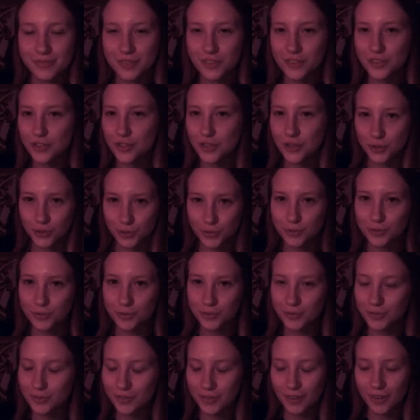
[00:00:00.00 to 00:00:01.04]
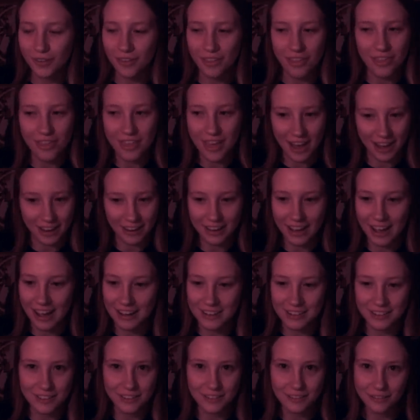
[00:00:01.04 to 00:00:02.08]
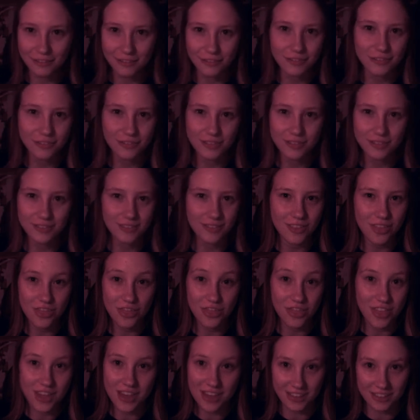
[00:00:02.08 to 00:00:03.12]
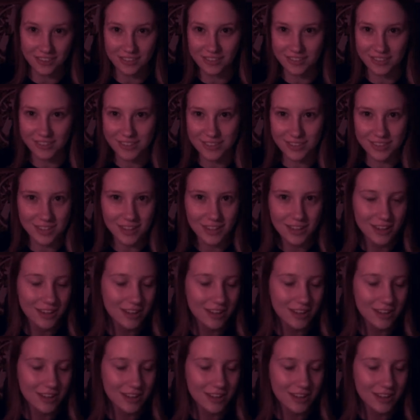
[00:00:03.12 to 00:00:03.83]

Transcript: to that kind of things.